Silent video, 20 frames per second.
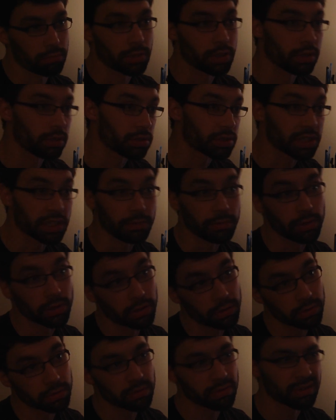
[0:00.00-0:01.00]
And just keep
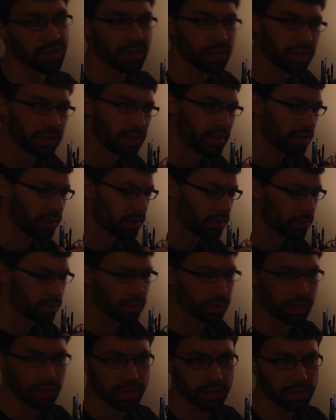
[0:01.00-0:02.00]
going. Gonna hit L
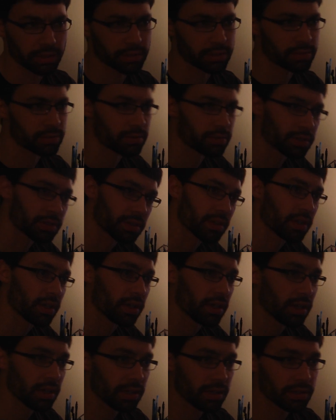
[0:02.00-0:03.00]
again just in
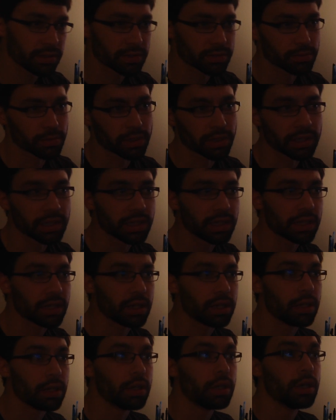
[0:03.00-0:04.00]
case. Why
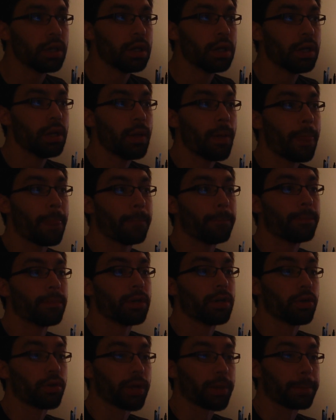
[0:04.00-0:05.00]
not?
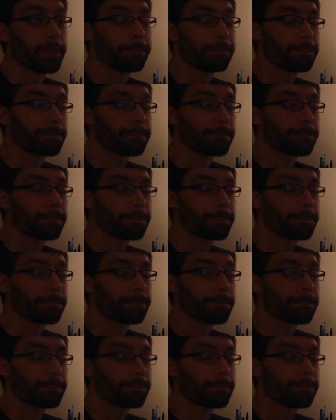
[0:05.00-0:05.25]
Okay.